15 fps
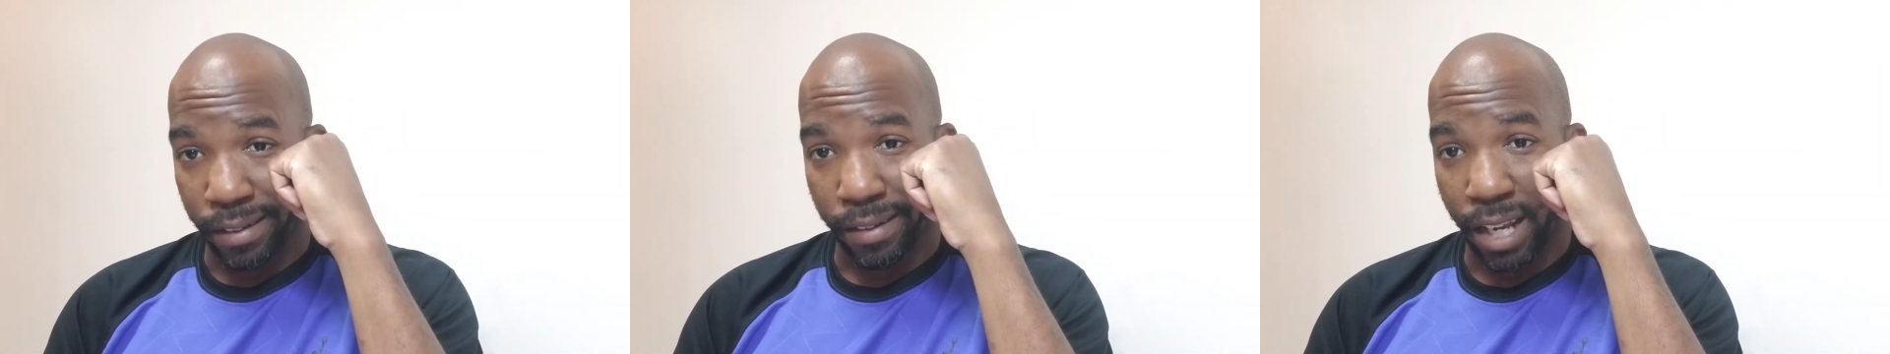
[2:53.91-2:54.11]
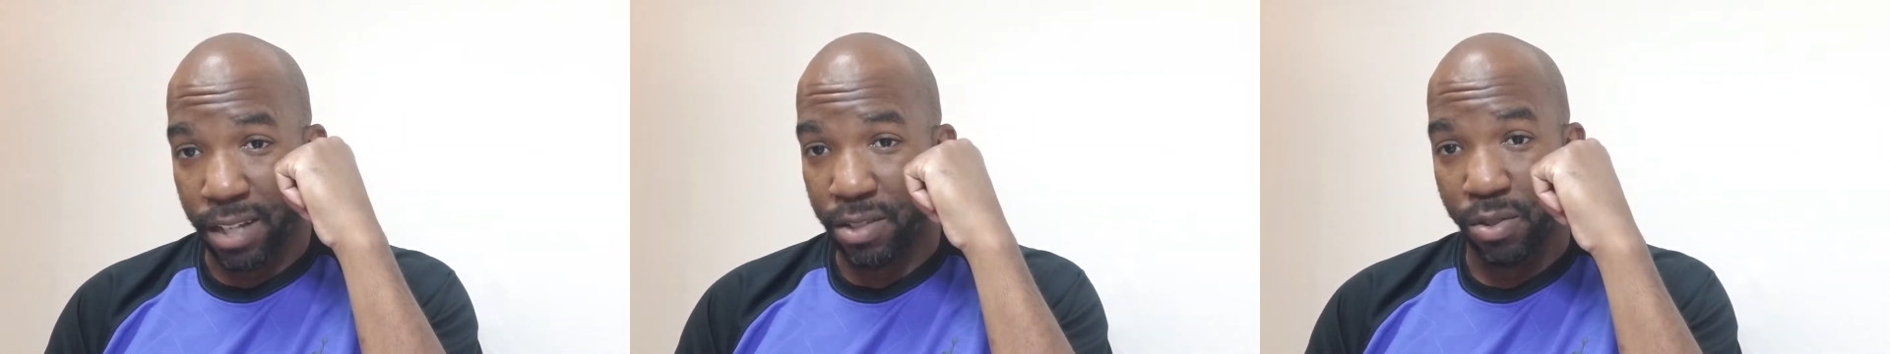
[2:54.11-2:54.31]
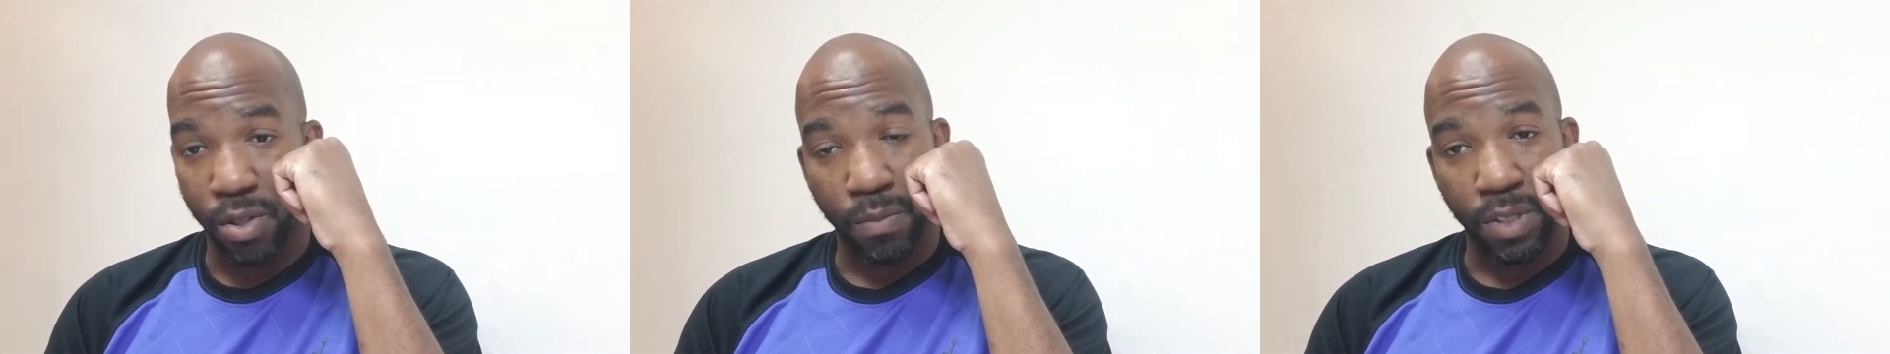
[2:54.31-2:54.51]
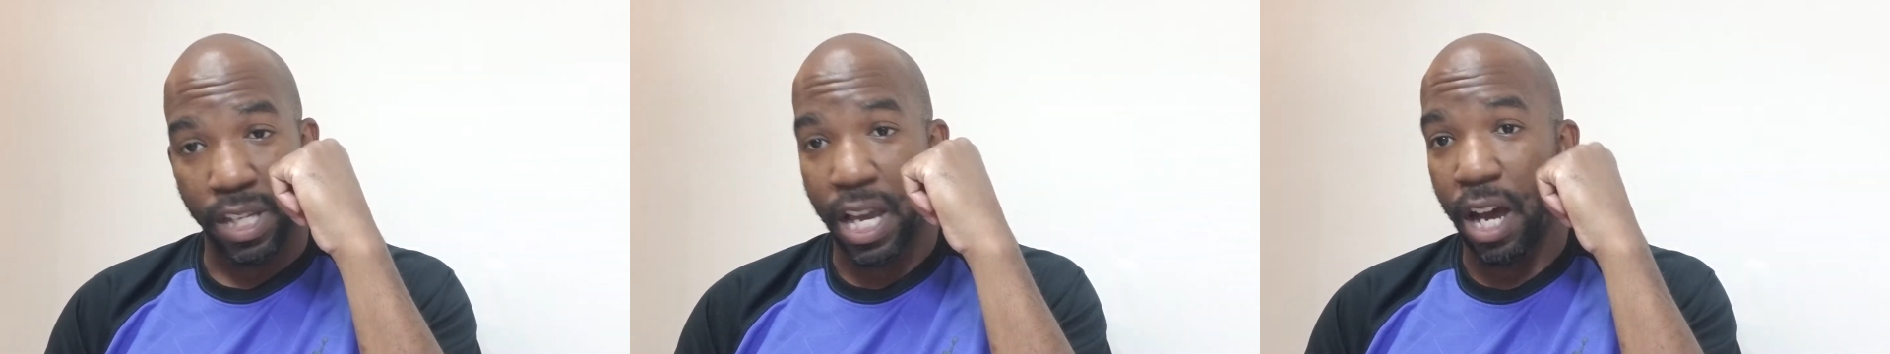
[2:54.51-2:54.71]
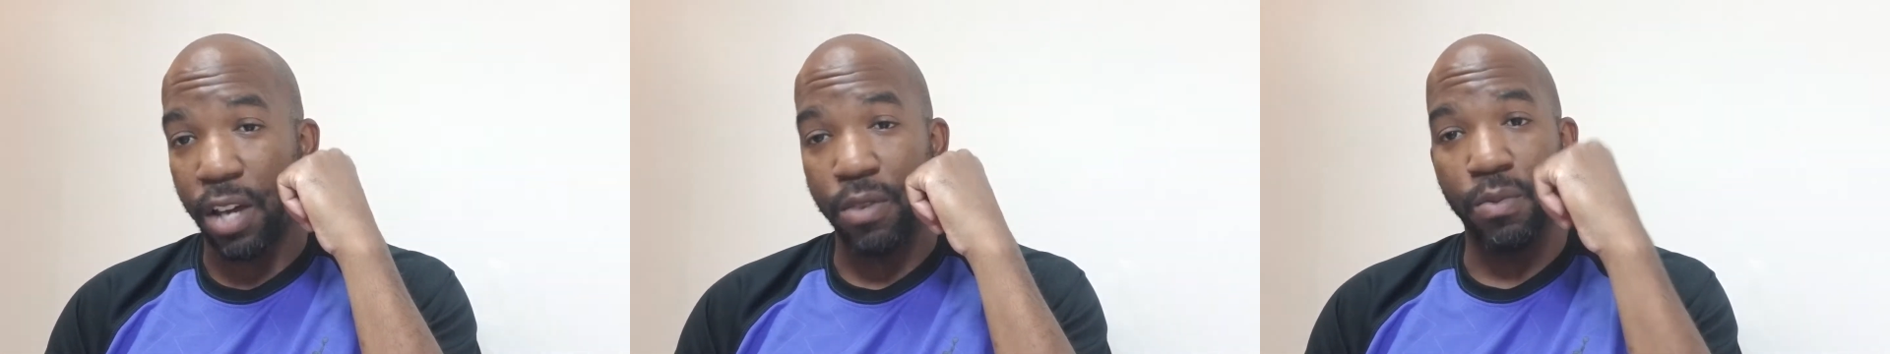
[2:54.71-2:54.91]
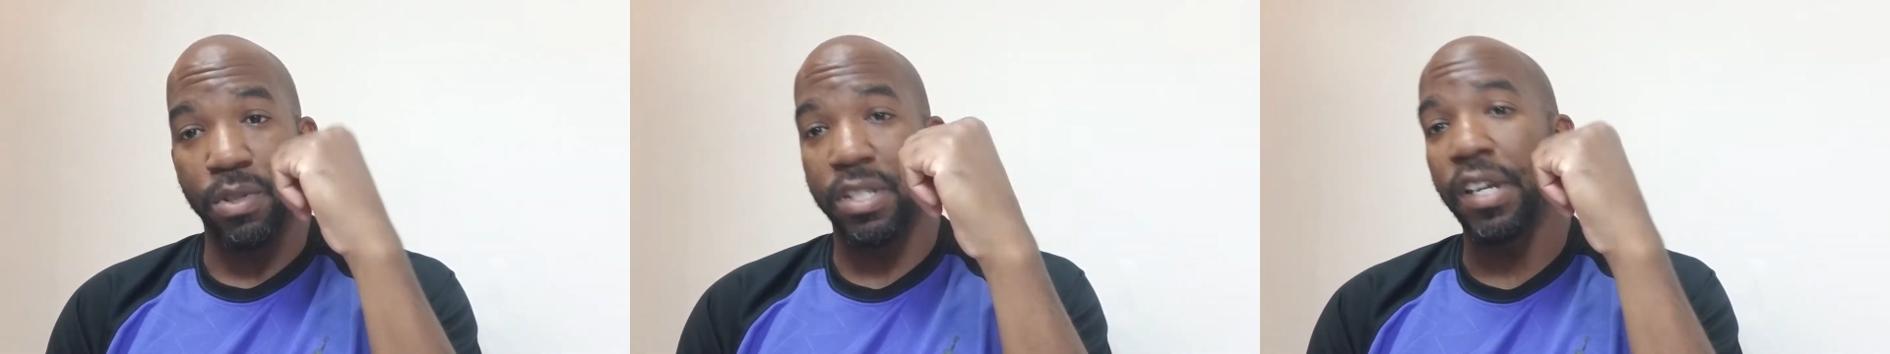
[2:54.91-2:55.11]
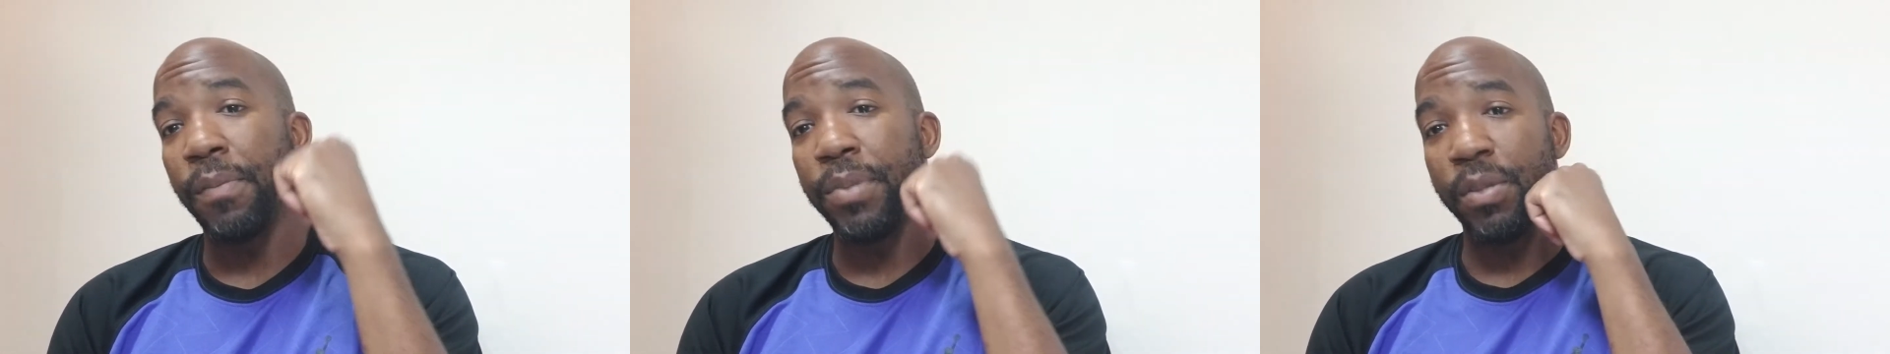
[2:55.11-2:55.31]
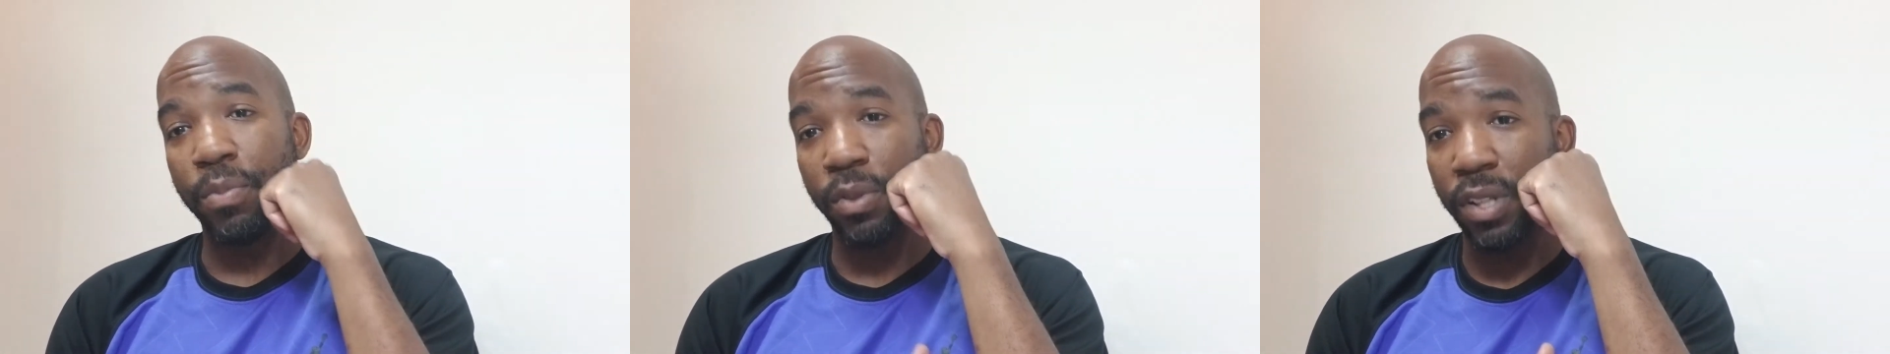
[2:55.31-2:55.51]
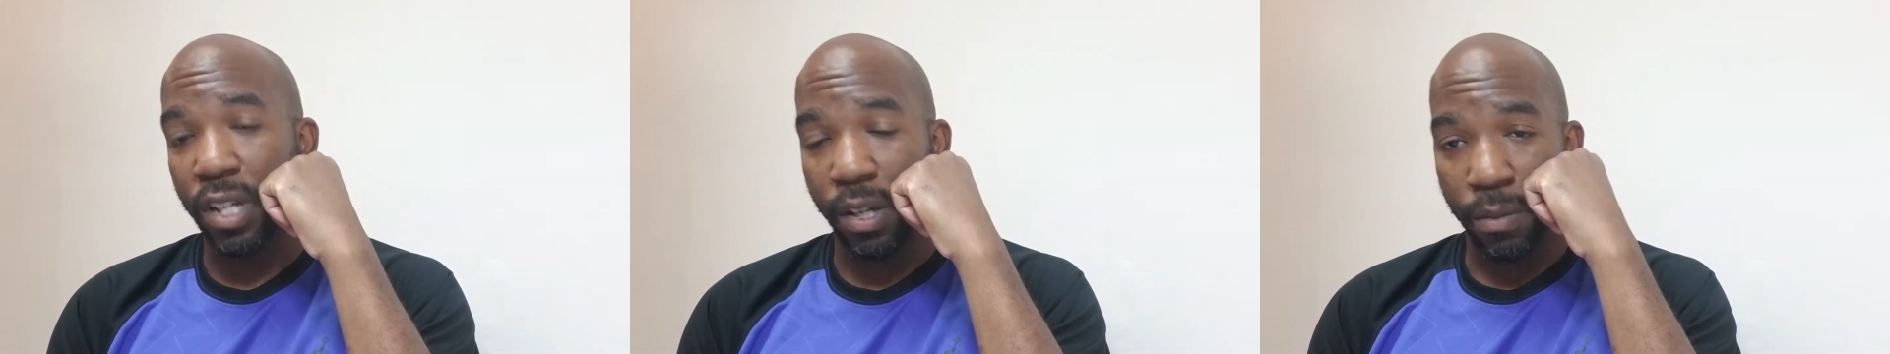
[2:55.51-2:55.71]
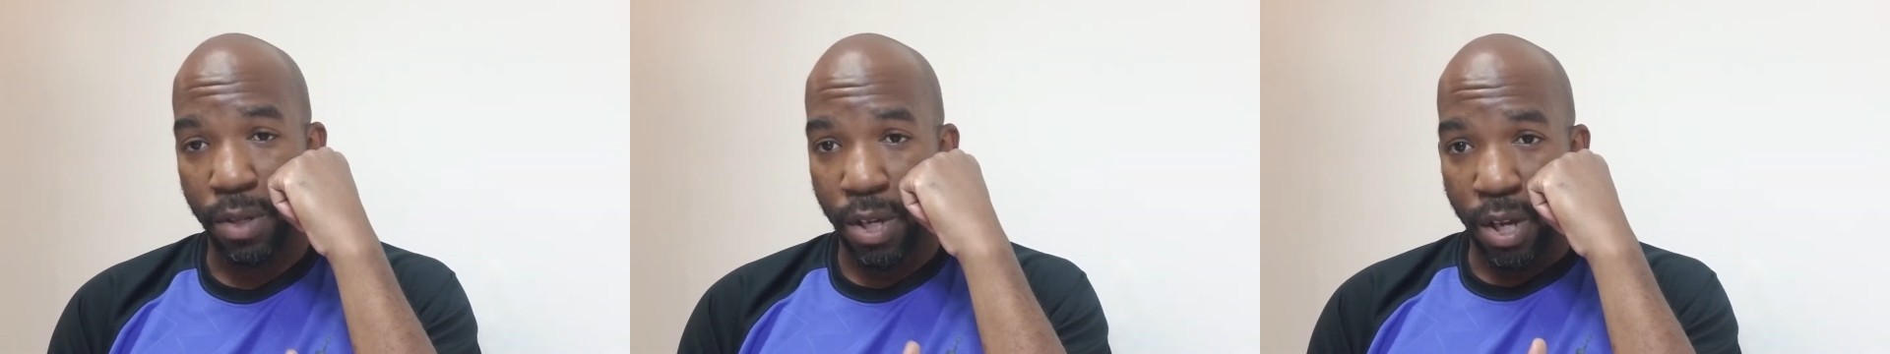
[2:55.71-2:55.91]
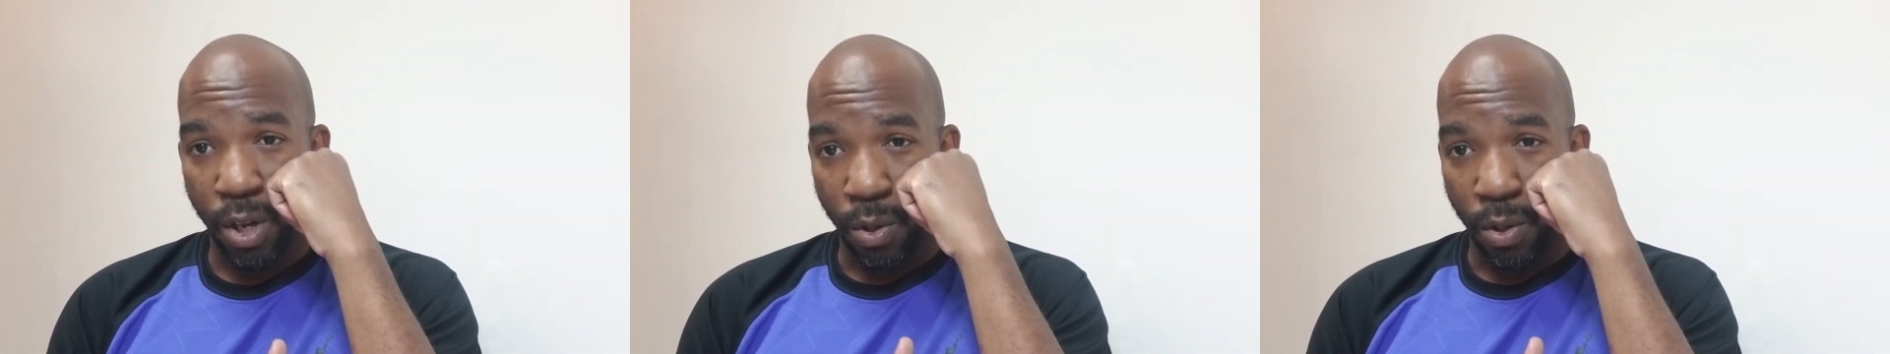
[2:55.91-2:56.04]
And that's normally how you would set people up,